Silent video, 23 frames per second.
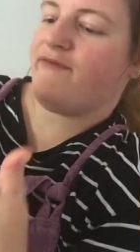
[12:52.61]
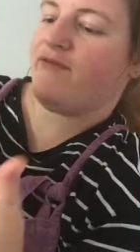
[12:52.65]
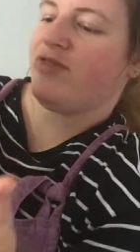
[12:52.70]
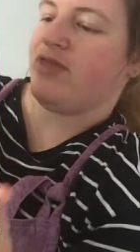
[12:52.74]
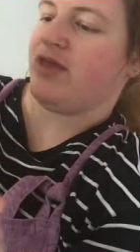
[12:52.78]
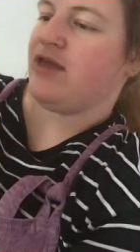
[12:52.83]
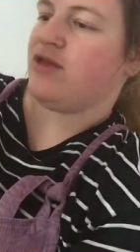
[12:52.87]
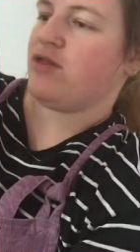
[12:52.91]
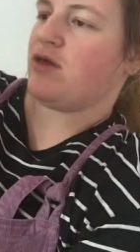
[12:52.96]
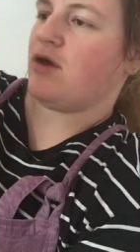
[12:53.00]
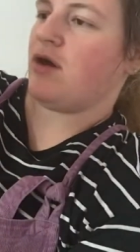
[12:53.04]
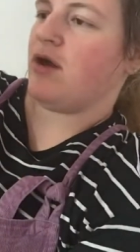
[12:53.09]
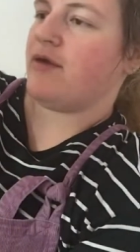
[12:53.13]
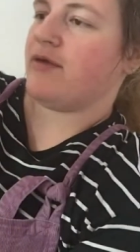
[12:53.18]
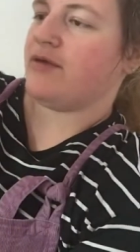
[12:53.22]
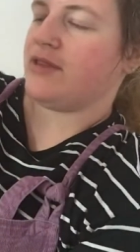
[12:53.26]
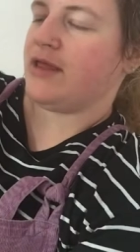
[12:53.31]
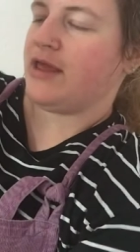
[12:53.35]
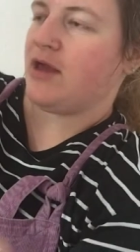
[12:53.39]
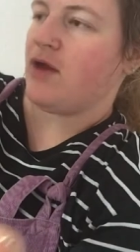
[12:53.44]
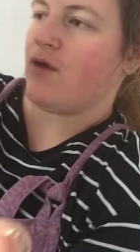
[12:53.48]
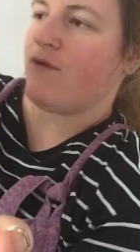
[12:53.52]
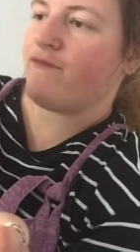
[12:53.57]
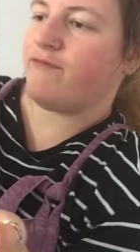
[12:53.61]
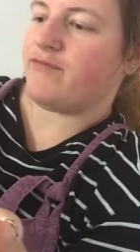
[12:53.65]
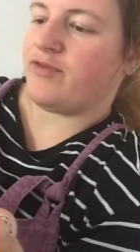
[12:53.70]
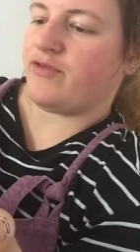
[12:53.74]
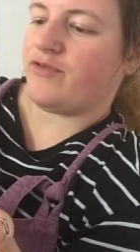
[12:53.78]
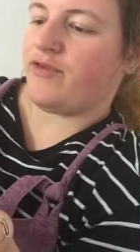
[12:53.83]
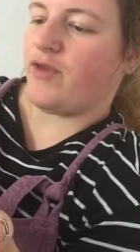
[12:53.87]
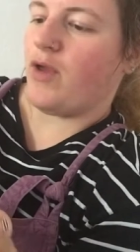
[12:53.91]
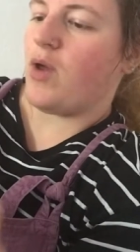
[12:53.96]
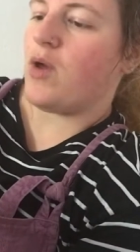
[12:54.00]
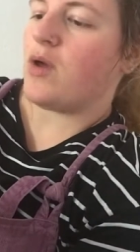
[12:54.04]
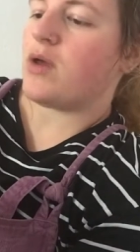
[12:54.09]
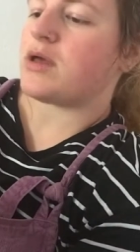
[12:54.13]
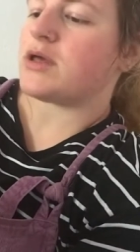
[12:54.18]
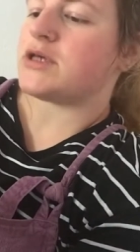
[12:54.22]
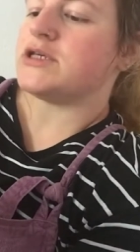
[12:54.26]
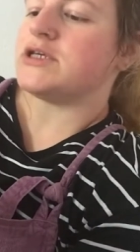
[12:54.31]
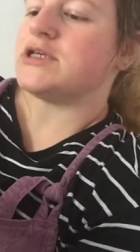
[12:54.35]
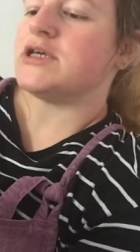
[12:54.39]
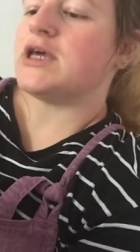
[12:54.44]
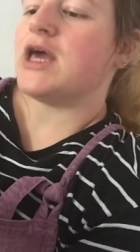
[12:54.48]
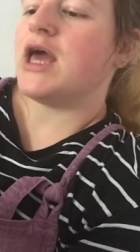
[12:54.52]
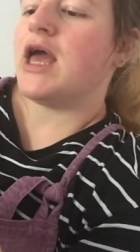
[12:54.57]
for the entirety of the sock.
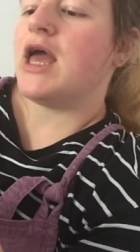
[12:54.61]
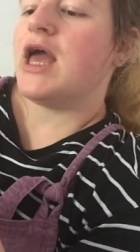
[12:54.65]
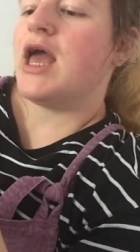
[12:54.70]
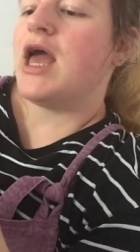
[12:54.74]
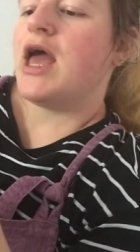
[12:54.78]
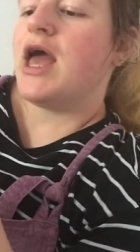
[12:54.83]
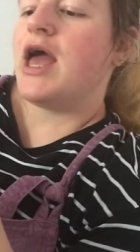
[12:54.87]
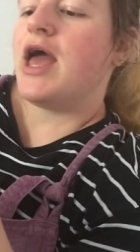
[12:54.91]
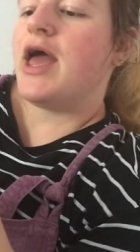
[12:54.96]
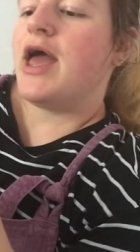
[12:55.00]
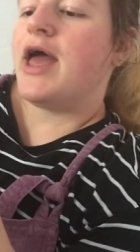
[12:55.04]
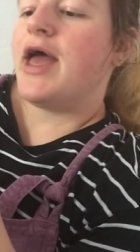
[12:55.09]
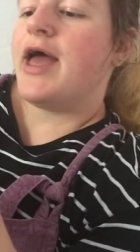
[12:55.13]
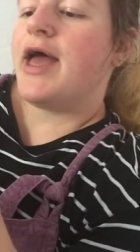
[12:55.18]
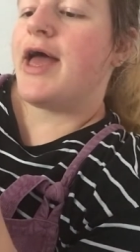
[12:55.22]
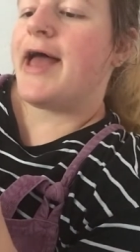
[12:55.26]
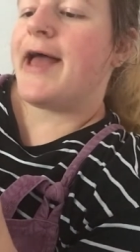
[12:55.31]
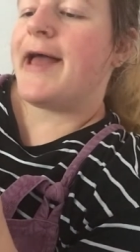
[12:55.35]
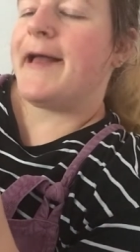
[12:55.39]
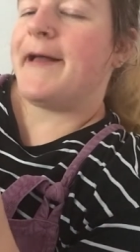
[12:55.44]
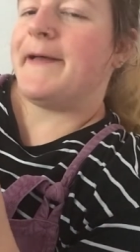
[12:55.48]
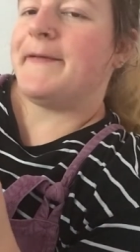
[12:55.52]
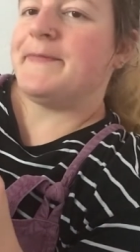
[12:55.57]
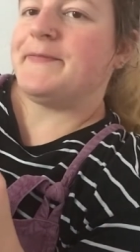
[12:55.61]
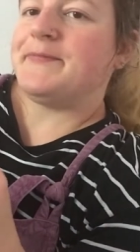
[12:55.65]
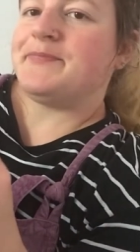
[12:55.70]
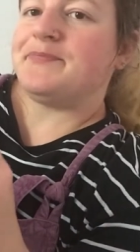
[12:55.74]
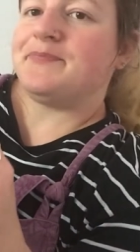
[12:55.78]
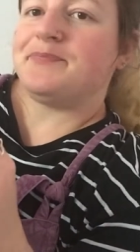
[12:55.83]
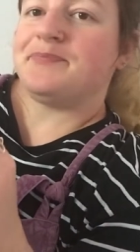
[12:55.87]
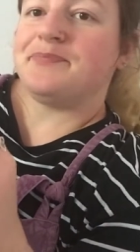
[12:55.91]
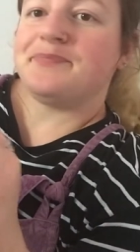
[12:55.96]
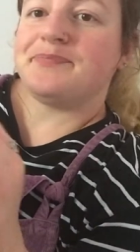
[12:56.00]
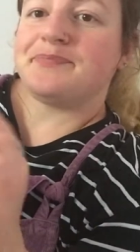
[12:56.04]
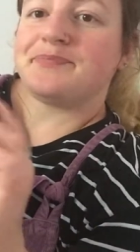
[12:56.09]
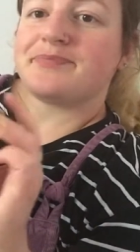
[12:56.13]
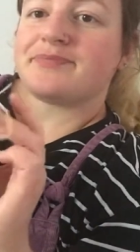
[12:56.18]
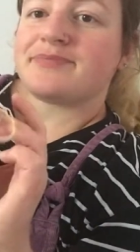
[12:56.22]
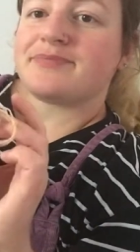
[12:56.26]
Um,